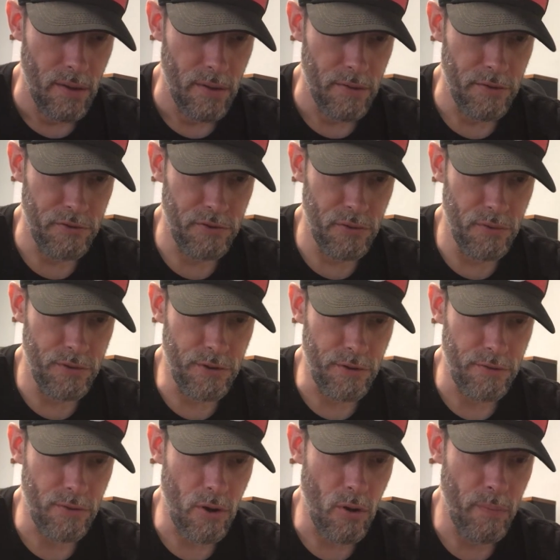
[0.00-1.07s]
The
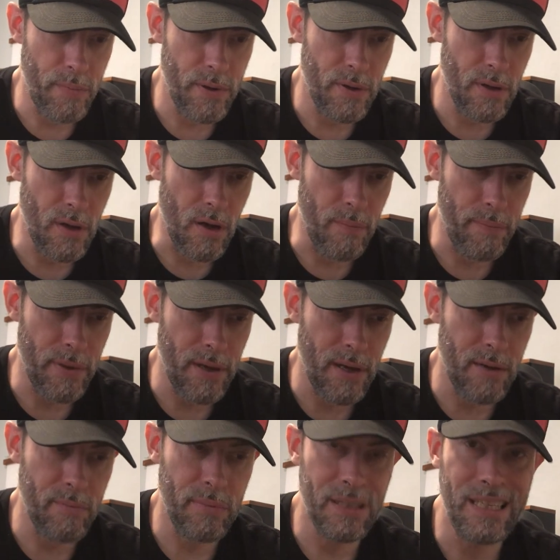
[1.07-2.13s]
Stooges Open Up
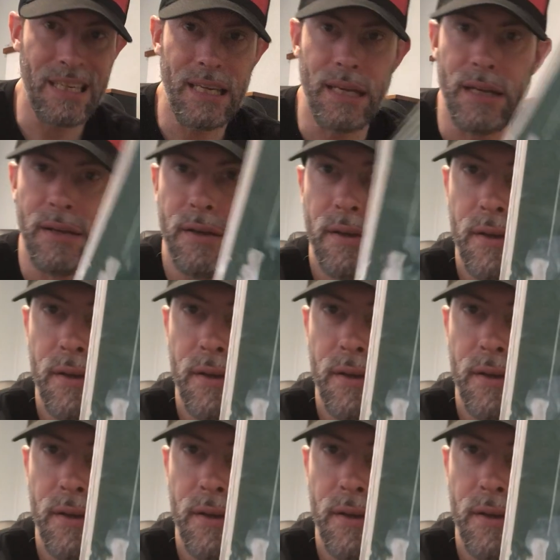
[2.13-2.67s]
and Bleed.